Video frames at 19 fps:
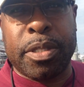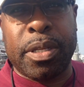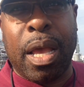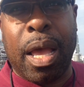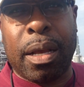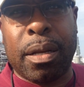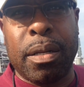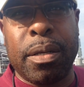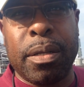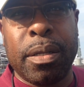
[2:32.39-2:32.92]

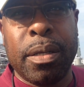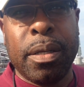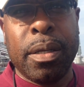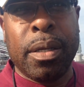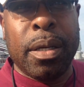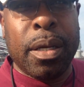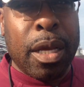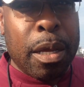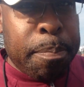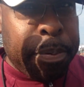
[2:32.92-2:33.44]
tackling
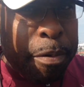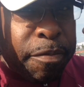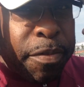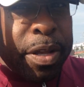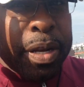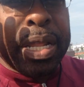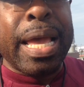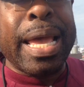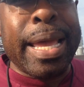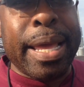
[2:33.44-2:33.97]
and
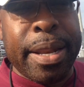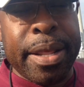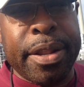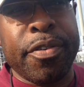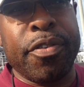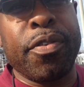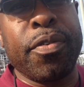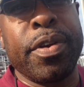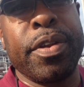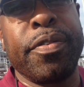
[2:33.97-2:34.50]
preventing head
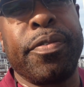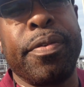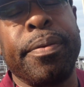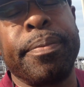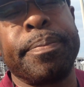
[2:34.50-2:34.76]
injuries.